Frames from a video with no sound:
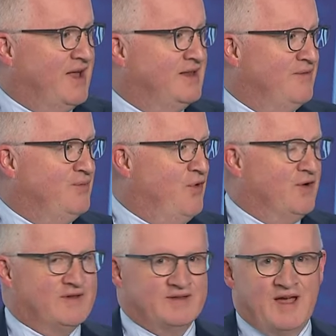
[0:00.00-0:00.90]
at different
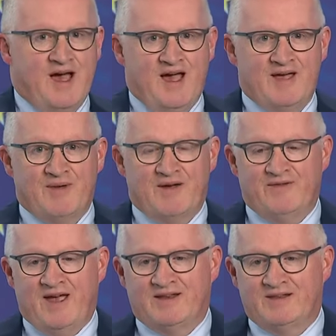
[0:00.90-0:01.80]
points in time
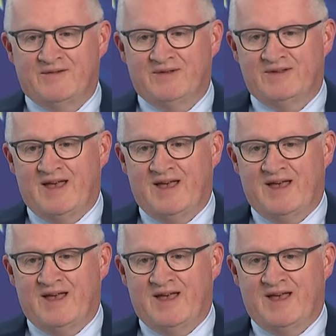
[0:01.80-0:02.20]
affected different